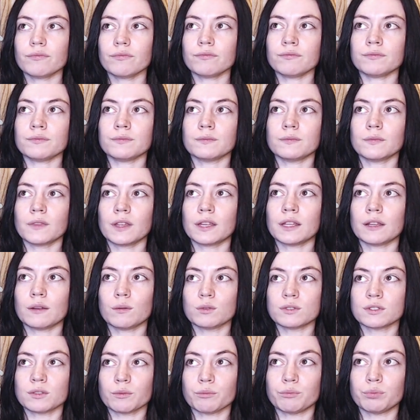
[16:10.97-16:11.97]
and it
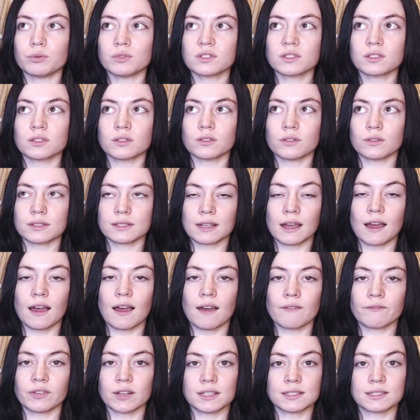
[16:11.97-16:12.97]
was a boost to his
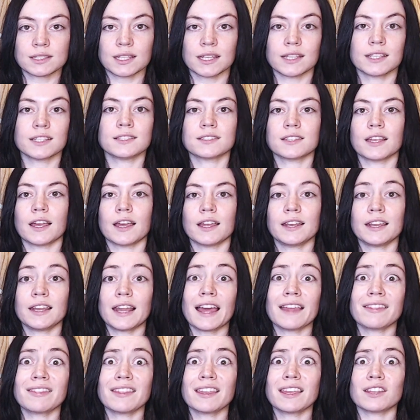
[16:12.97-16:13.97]
confidence, like he said. And
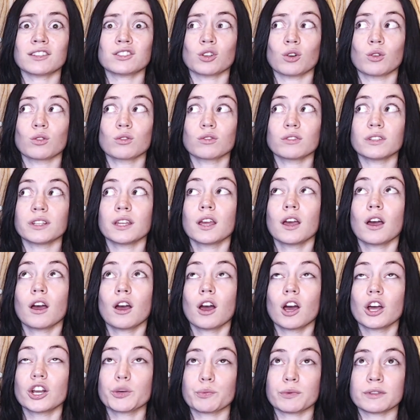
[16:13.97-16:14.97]
I think it totally,
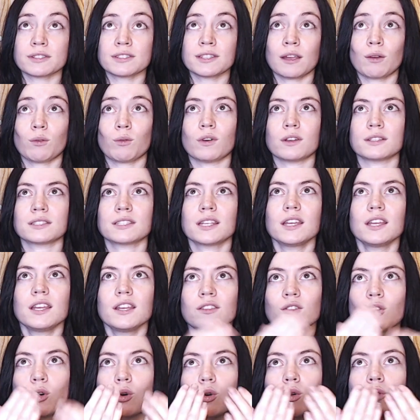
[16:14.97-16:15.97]
hundred percent was
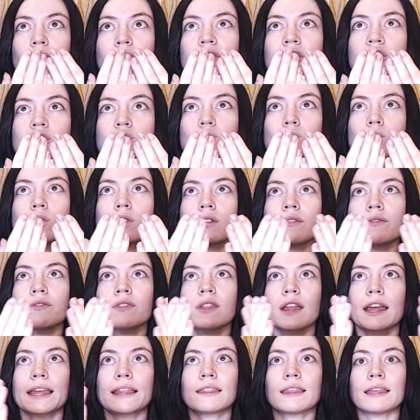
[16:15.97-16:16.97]
the whole visual of
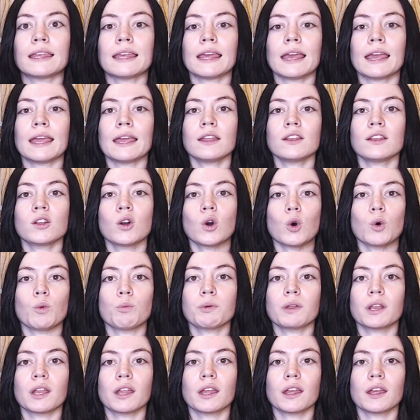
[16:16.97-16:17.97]
like the gate
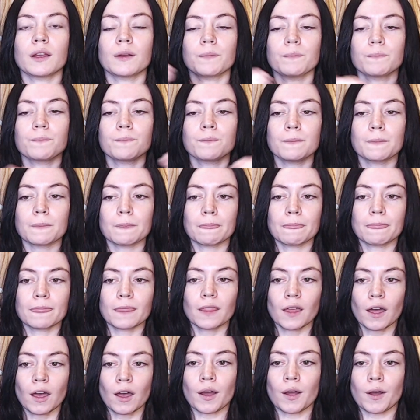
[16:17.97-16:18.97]
opening.
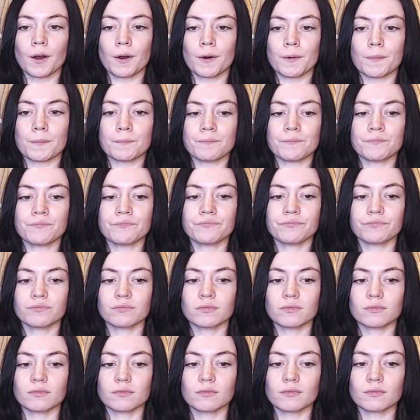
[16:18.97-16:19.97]
Um,
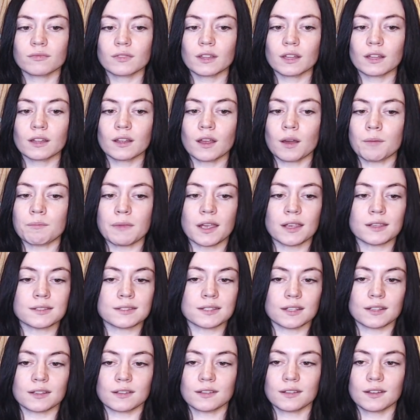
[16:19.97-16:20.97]

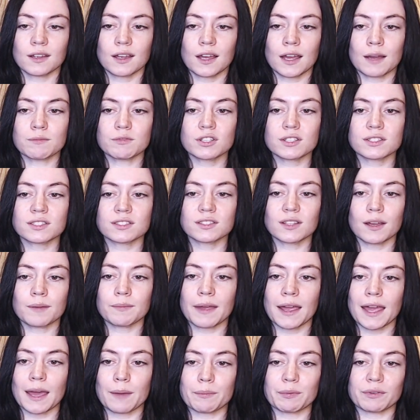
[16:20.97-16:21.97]
amazing. I'm just I'm
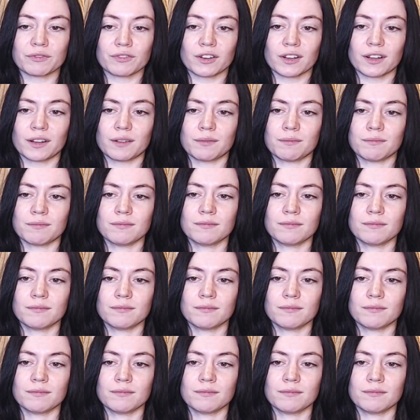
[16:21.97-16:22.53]
happy for him